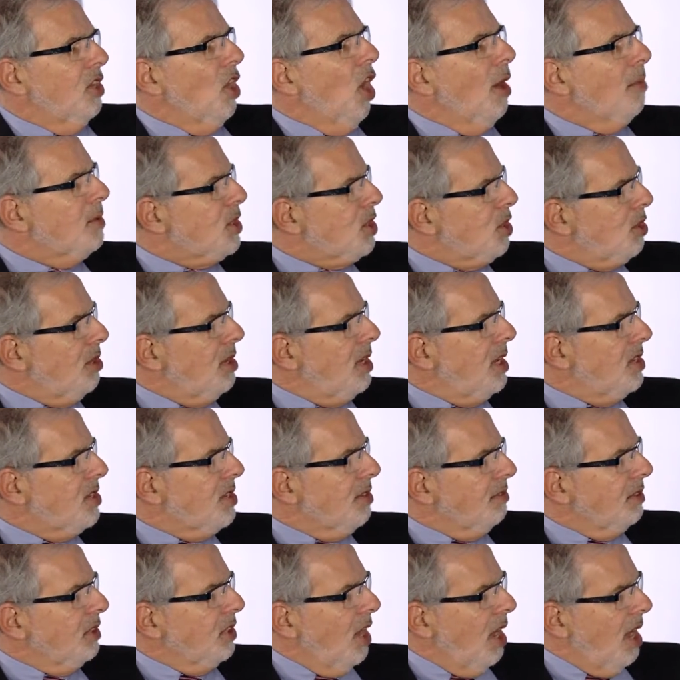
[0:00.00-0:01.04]

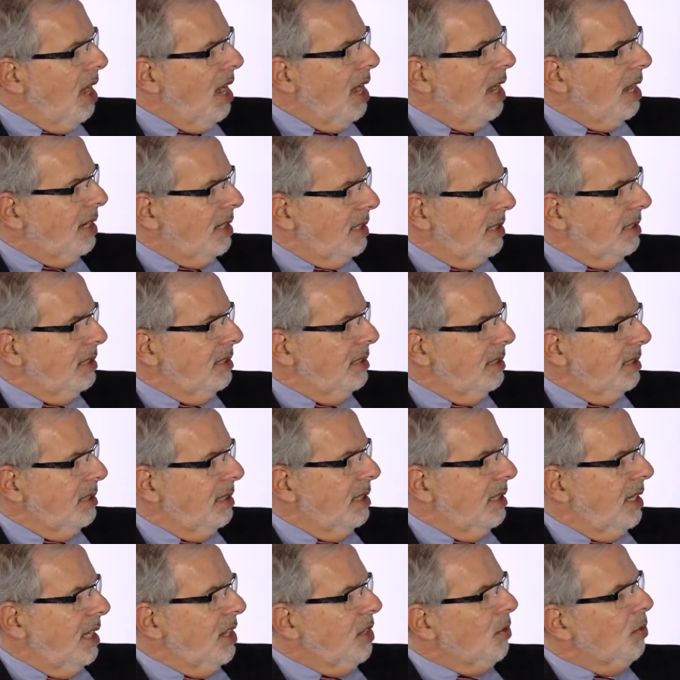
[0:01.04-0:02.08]
opportunities of law,
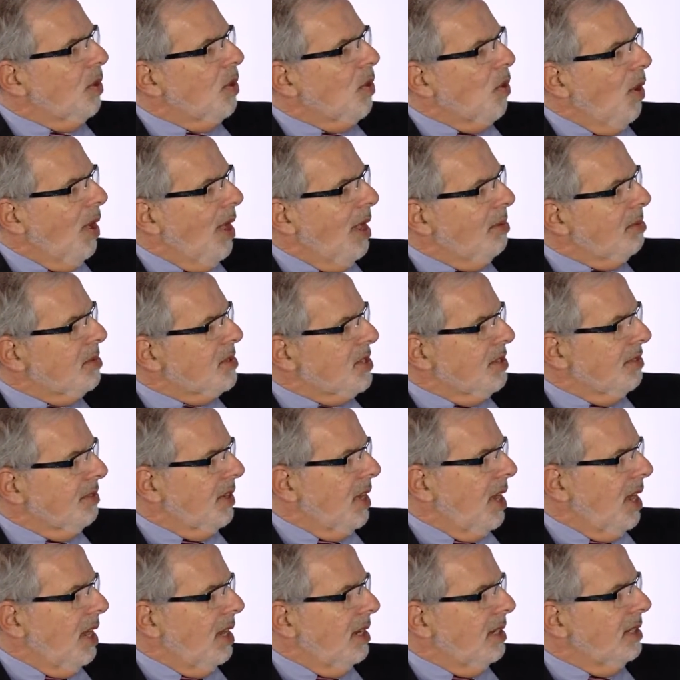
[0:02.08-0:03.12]
the requirements of
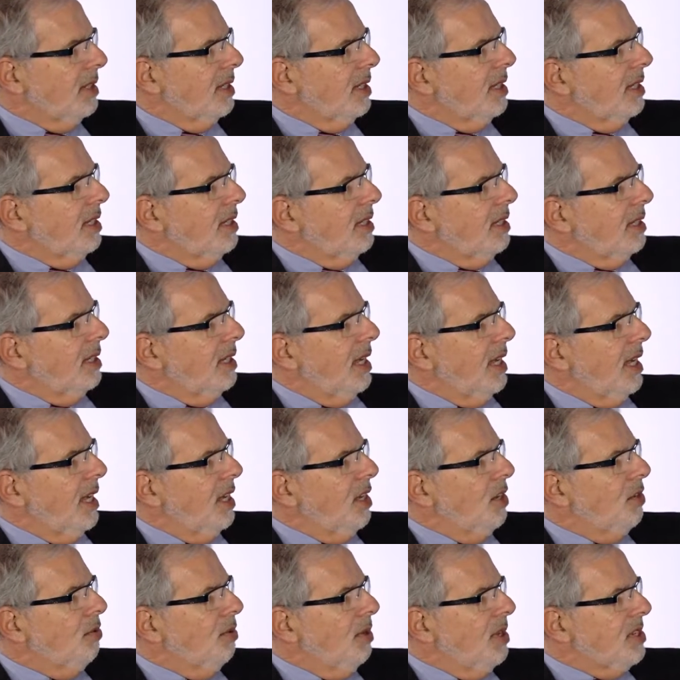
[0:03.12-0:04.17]
law,
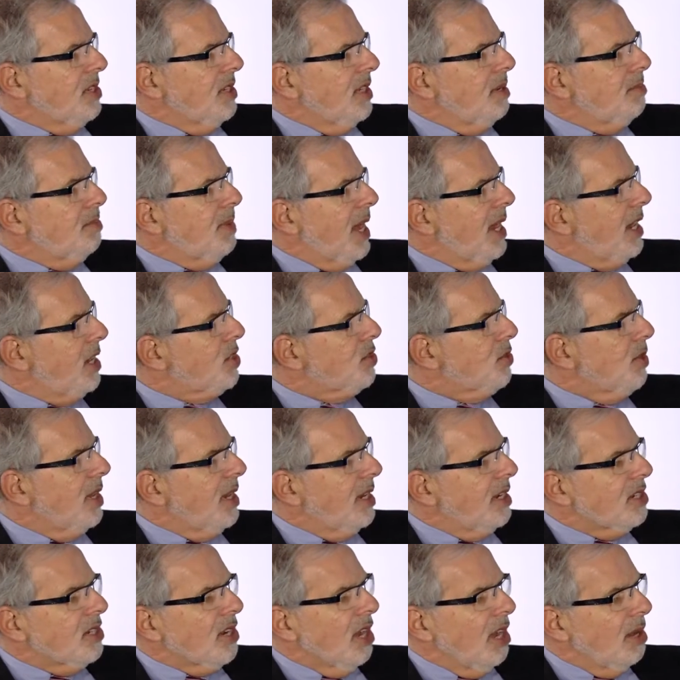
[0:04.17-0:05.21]
increasingly penetrate
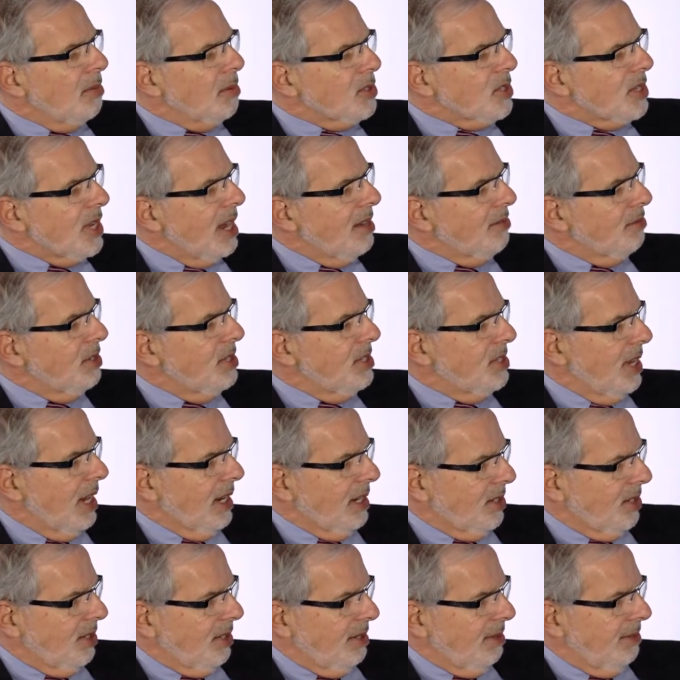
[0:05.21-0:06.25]
into almost every
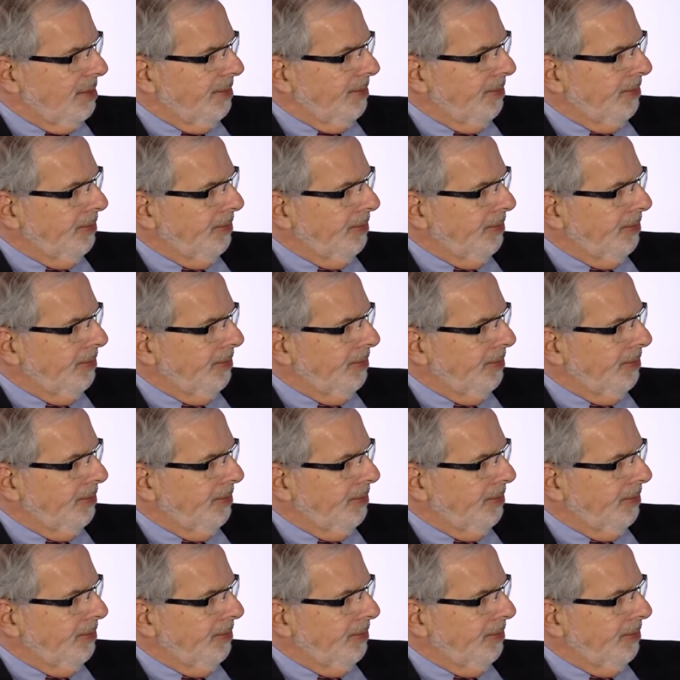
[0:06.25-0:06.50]
sector.